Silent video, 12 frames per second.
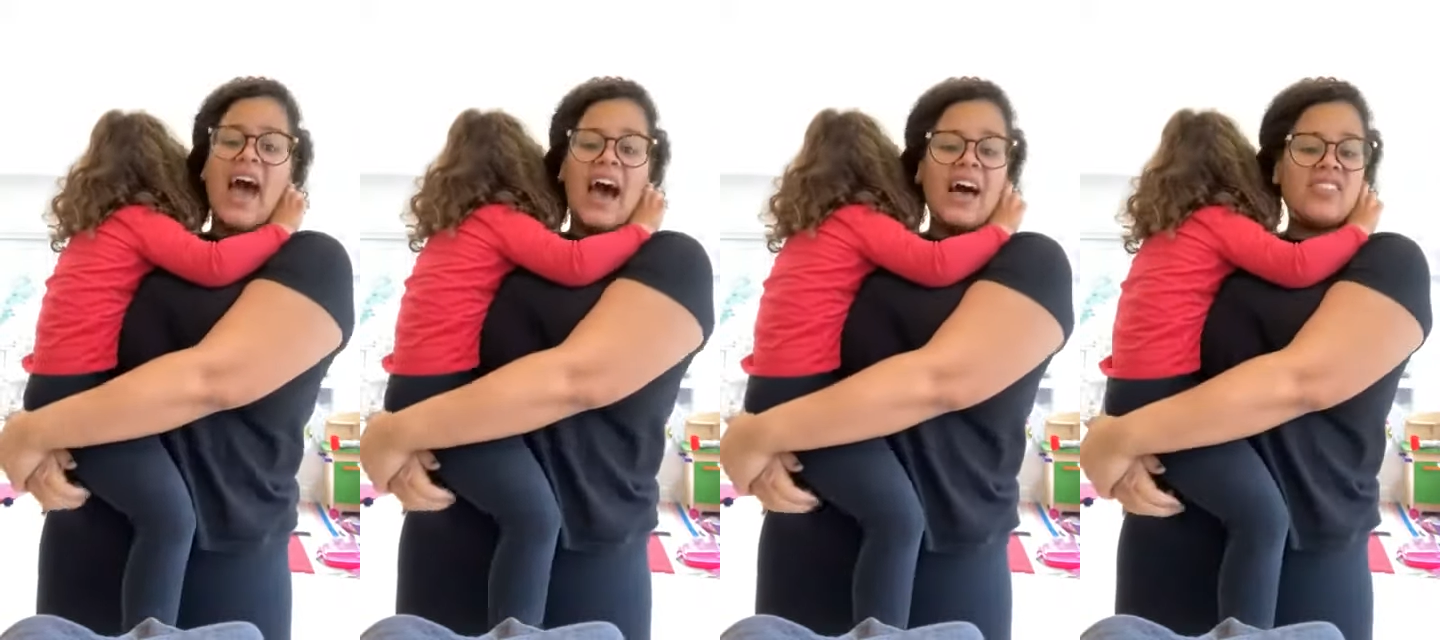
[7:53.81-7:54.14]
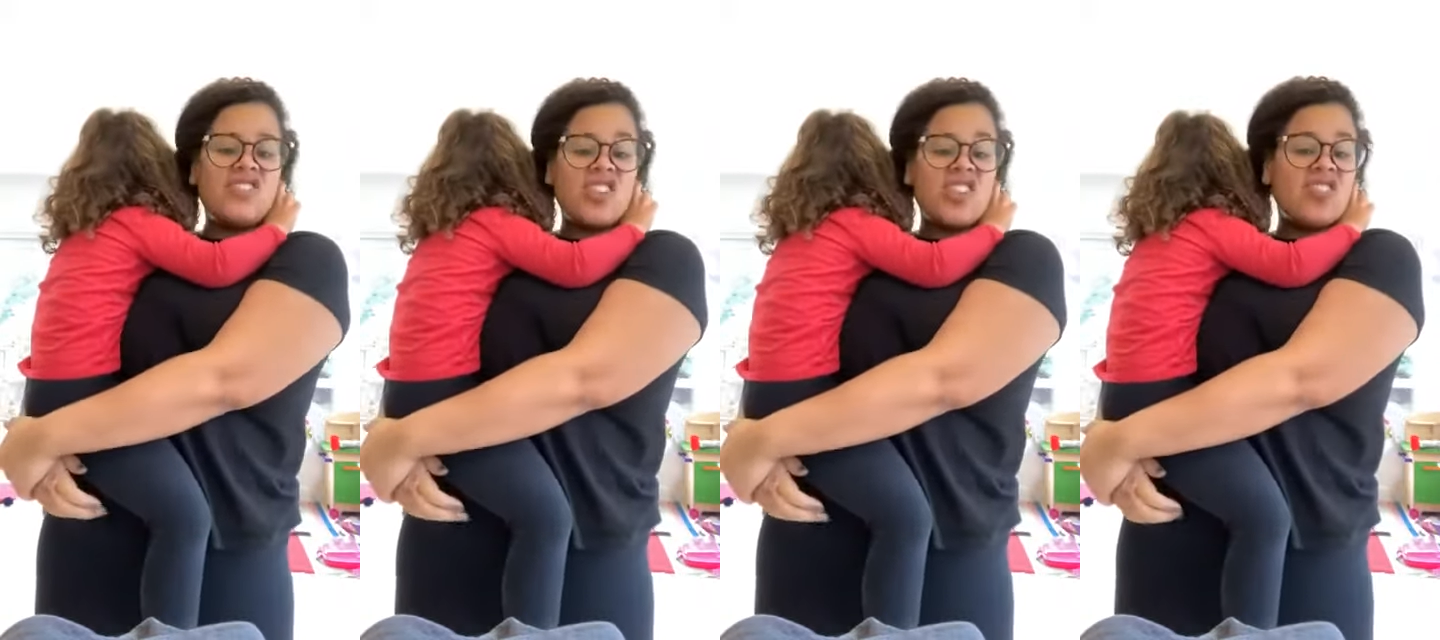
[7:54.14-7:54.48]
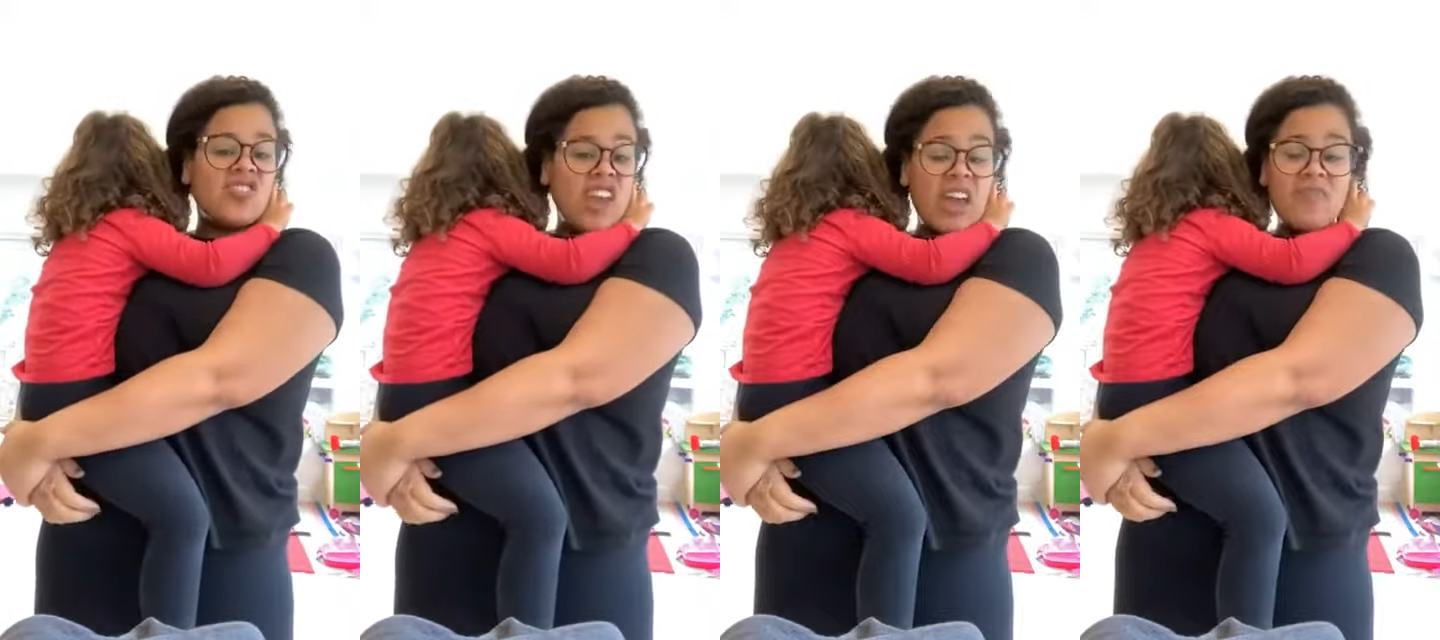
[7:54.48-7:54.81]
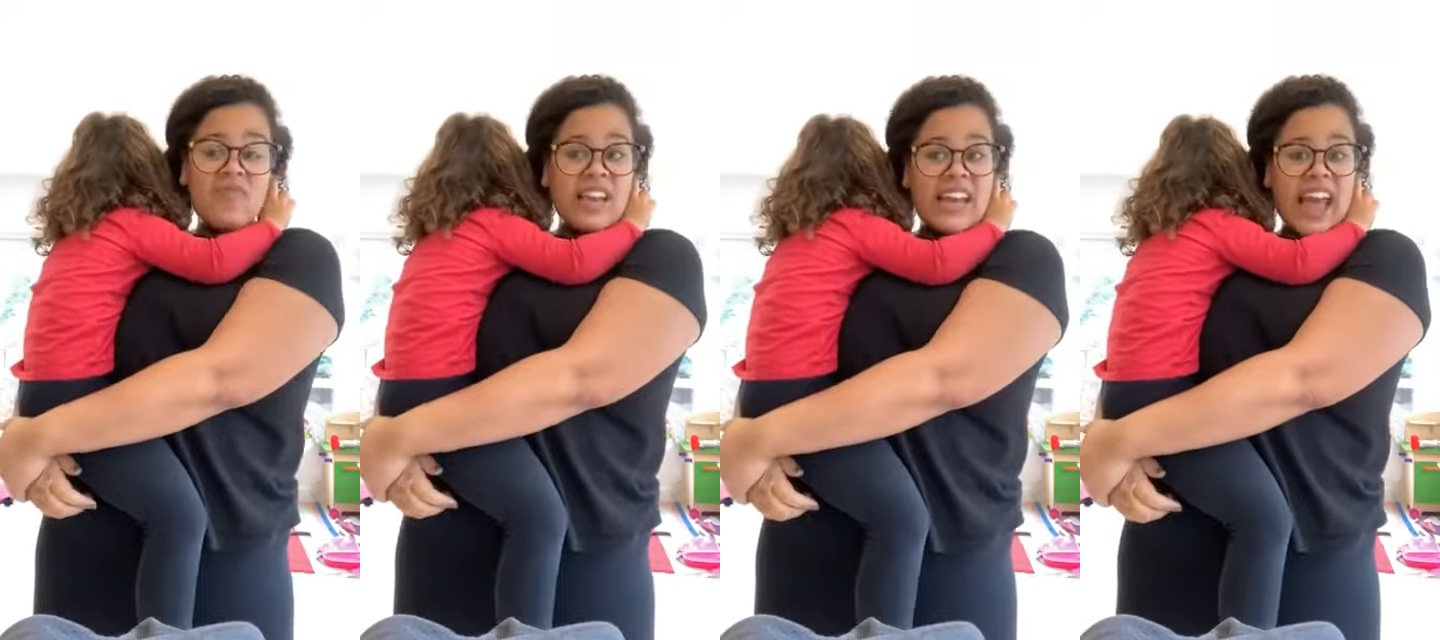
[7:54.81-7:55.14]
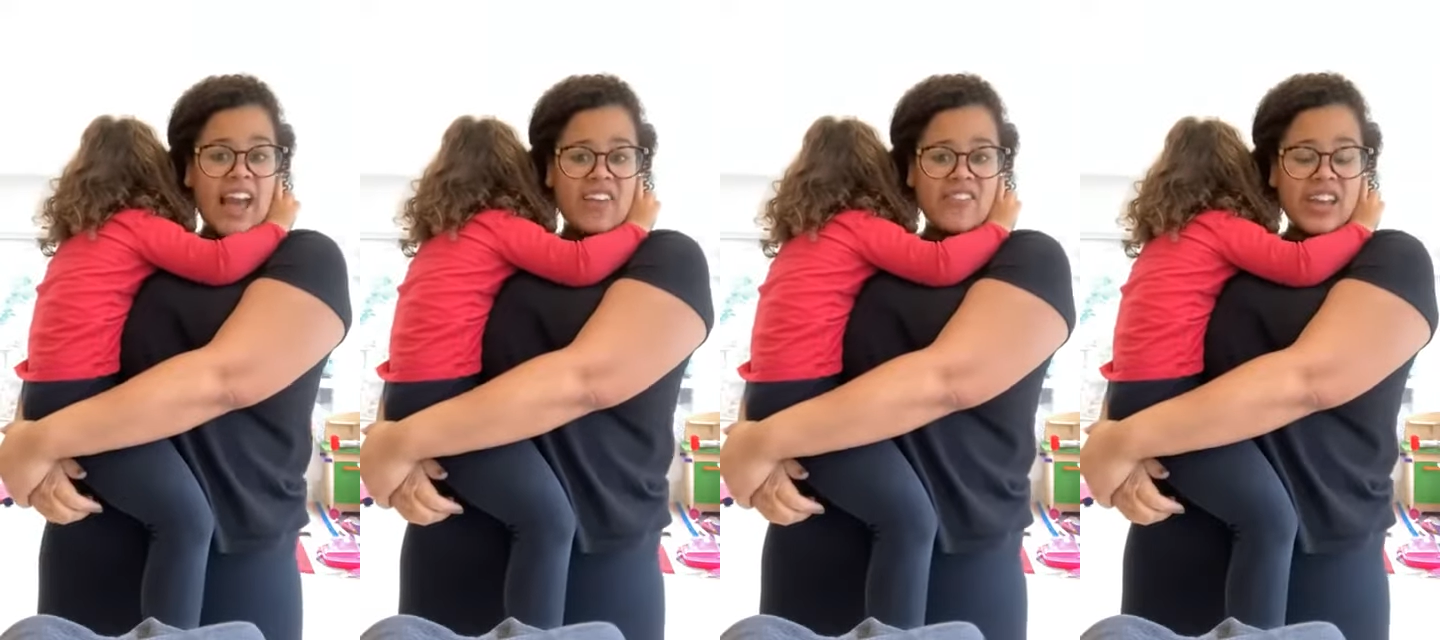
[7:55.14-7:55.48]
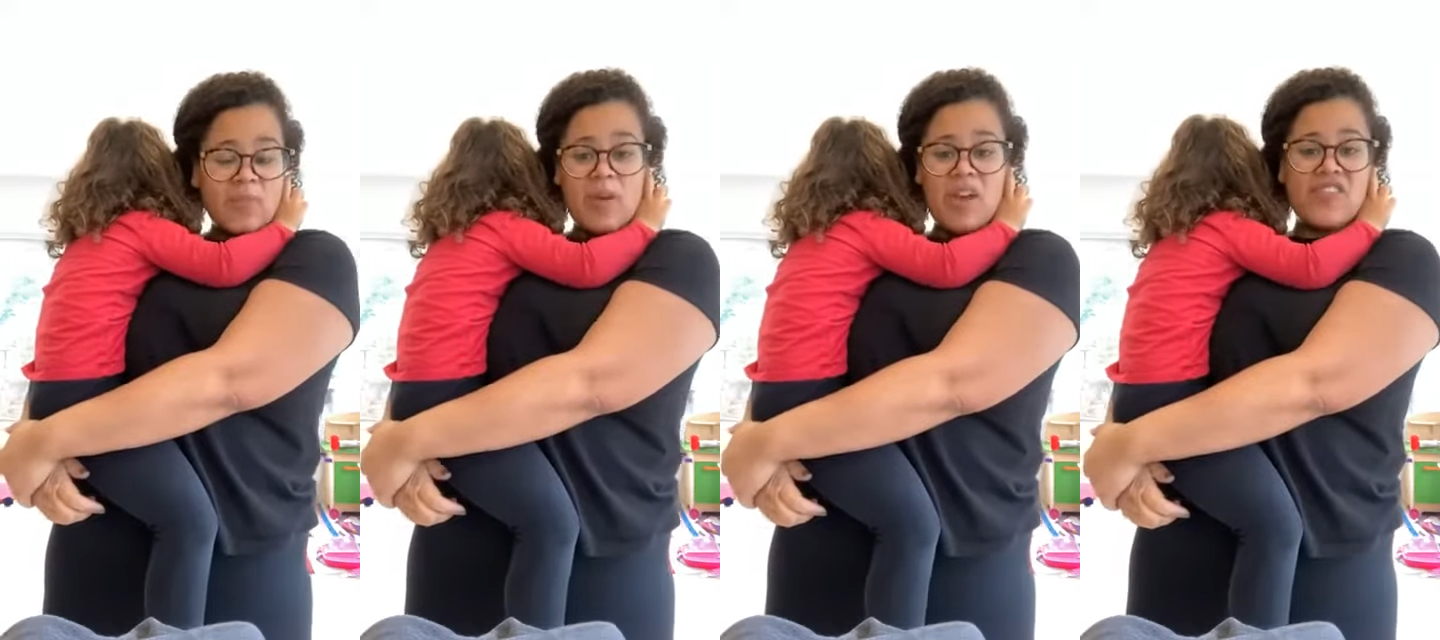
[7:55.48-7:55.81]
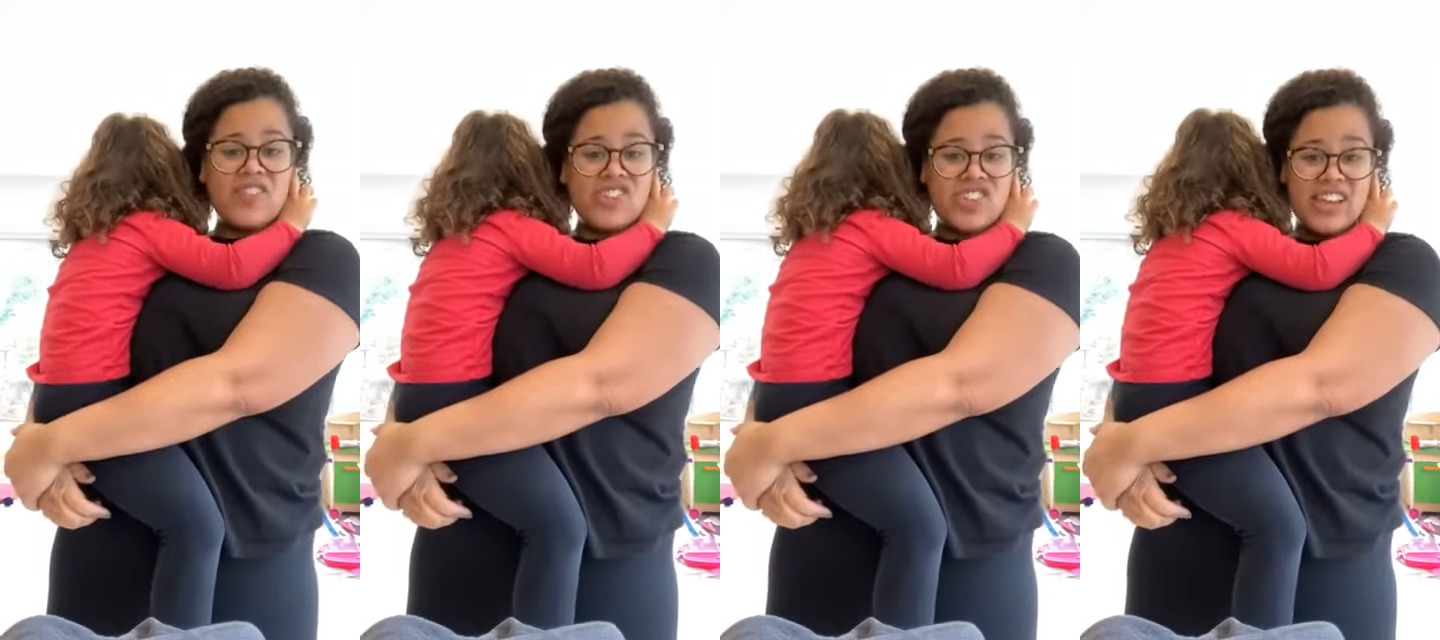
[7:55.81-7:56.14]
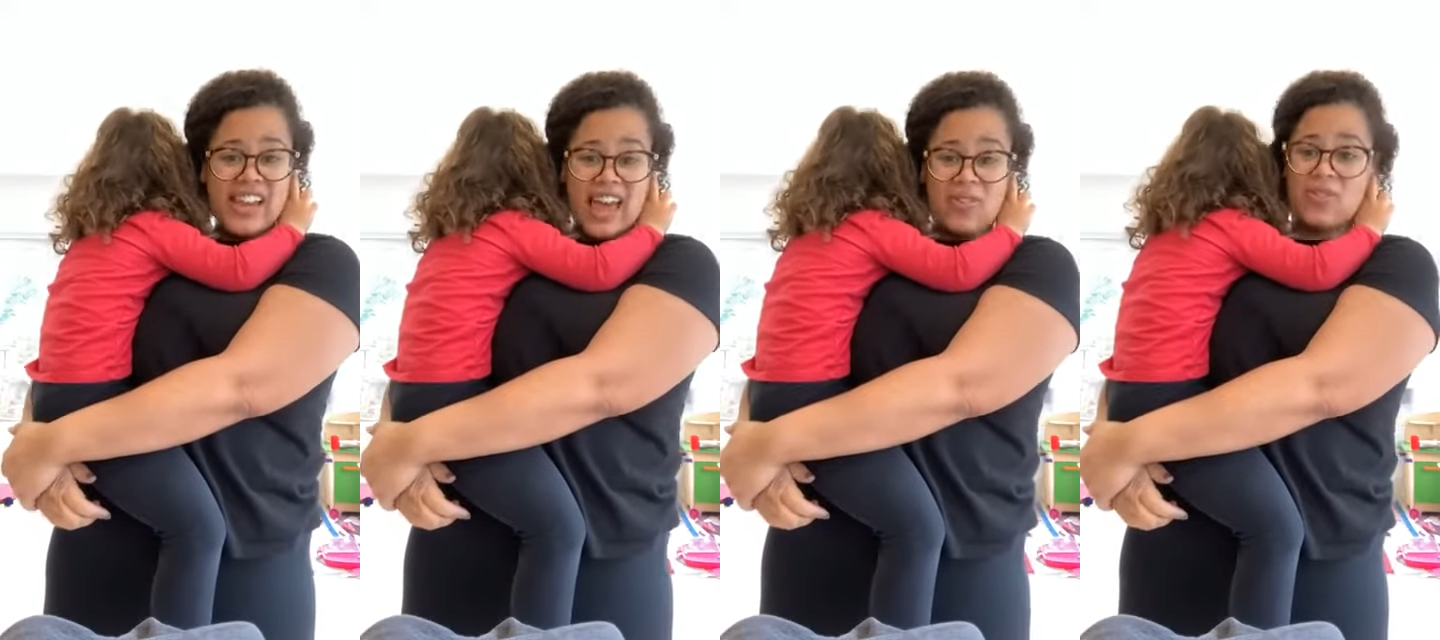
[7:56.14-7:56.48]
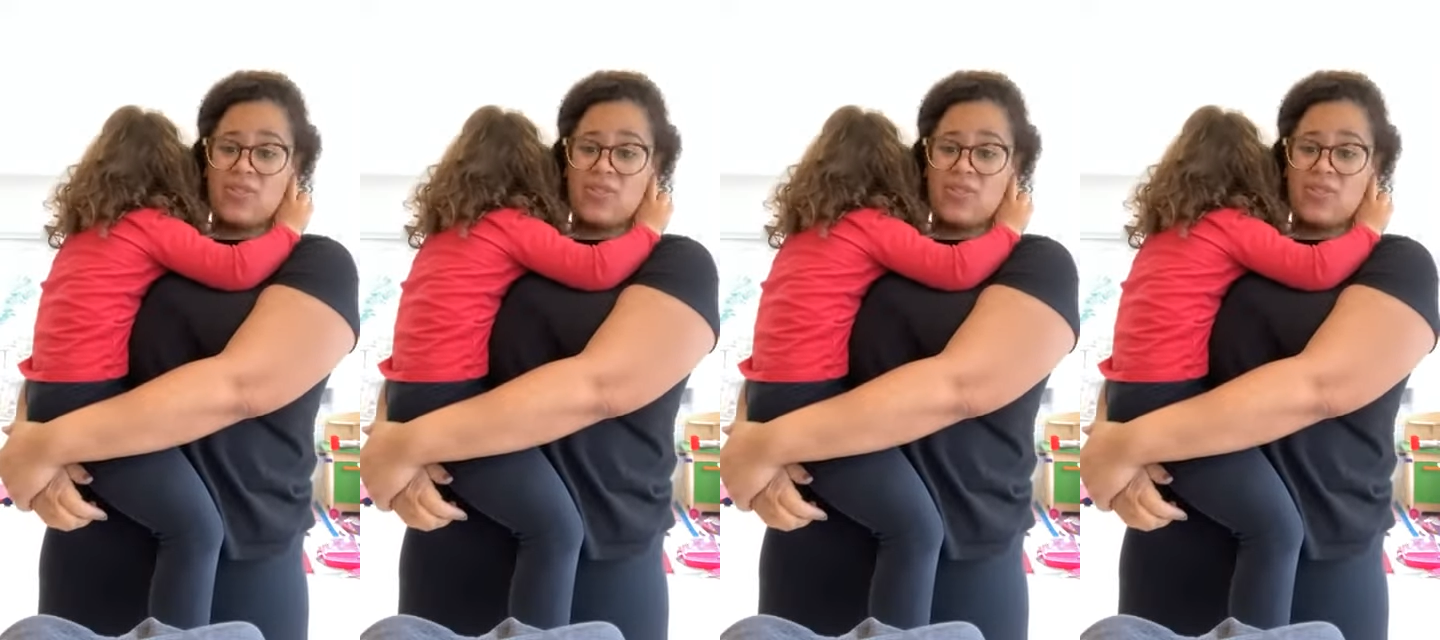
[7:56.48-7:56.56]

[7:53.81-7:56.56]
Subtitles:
and just generally having a bit of a chill out.